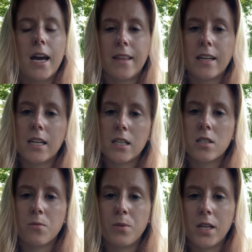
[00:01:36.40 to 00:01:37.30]
and they need
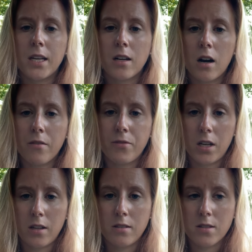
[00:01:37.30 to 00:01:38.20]
to be
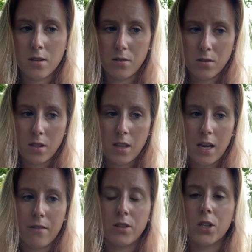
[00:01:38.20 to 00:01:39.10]
confident in the skills that they
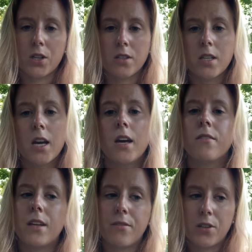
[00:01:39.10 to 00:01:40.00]
have learned.
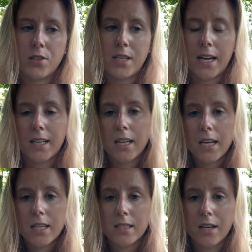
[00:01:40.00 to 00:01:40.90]
They've learned
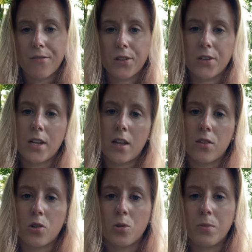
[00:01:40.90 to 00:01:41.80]
techniques, they've learned
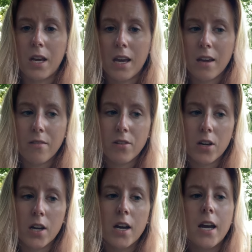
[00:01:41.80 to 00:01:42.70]
ethical
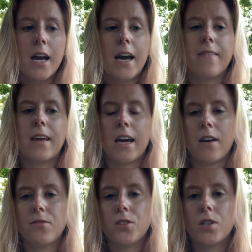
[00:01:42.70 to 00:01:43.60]
behavior, and they
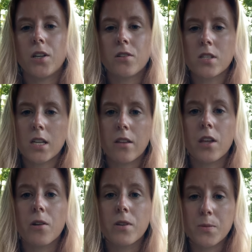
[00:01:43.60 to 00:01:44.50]
have to understand
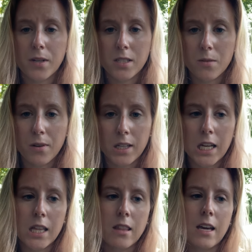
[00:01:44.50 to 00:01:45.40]
their responsibility
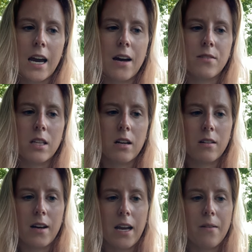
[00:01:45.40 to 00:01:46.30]
that they have to the
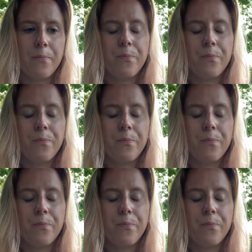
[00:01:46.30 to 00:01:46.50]
client.